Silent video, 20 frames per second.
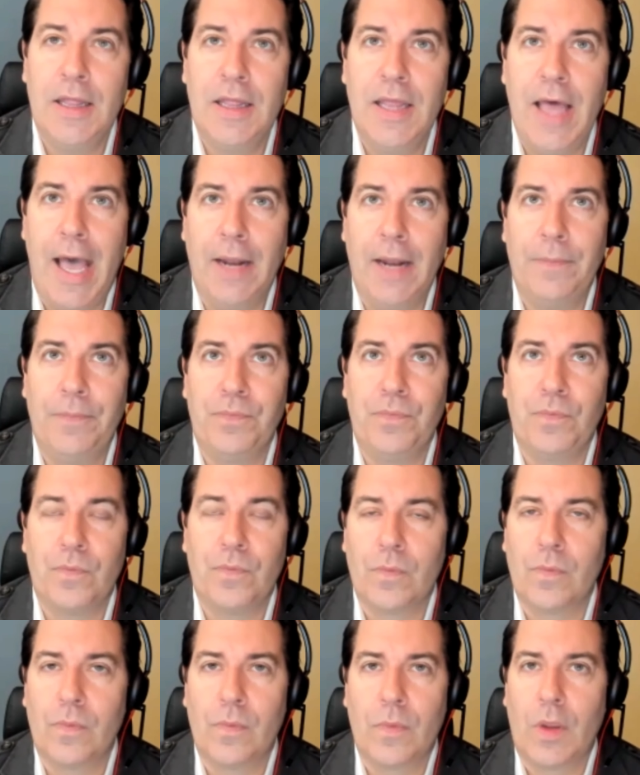that
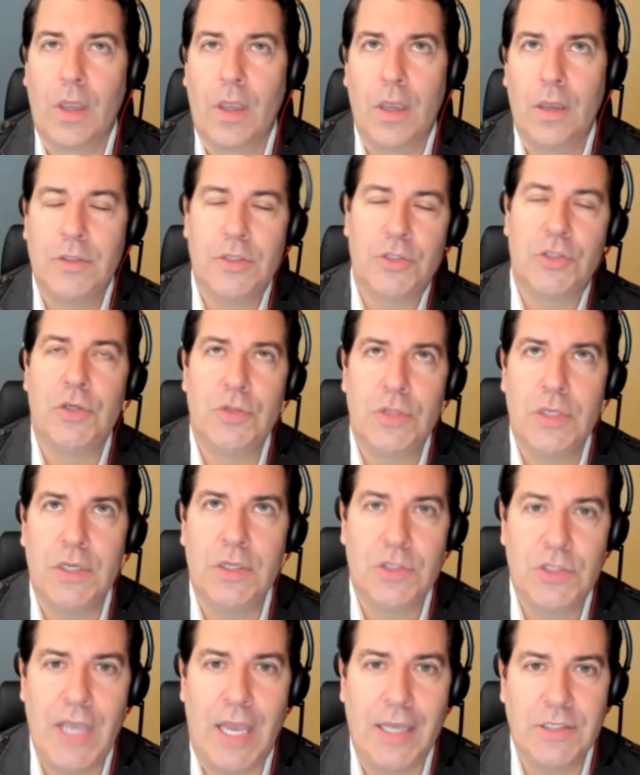just
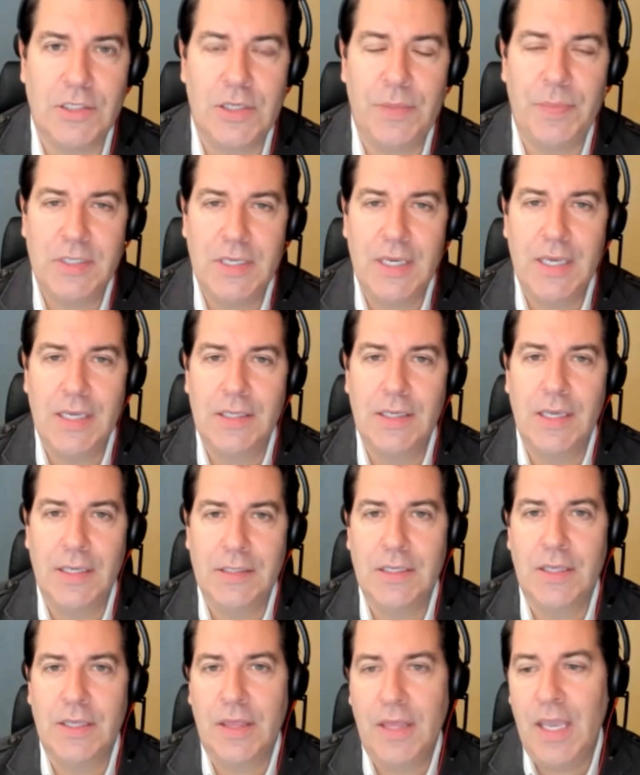using ChatGPT
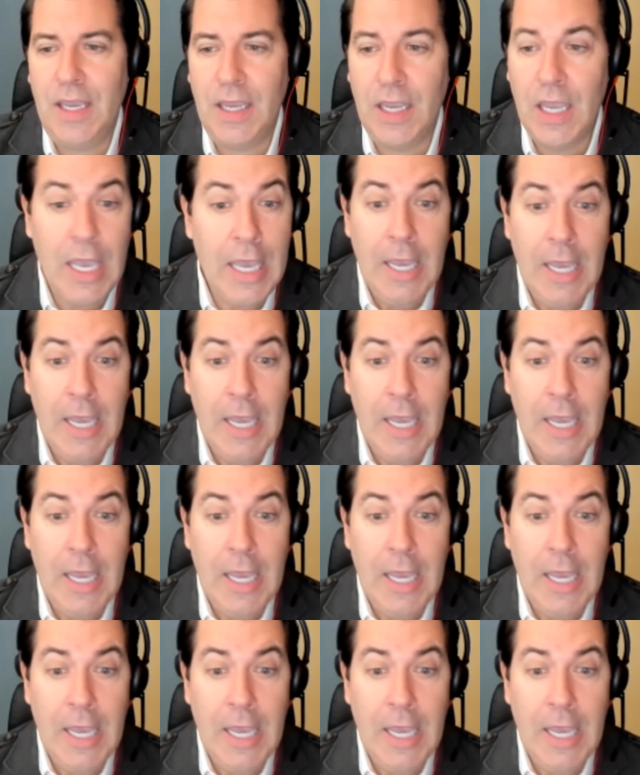as a thing,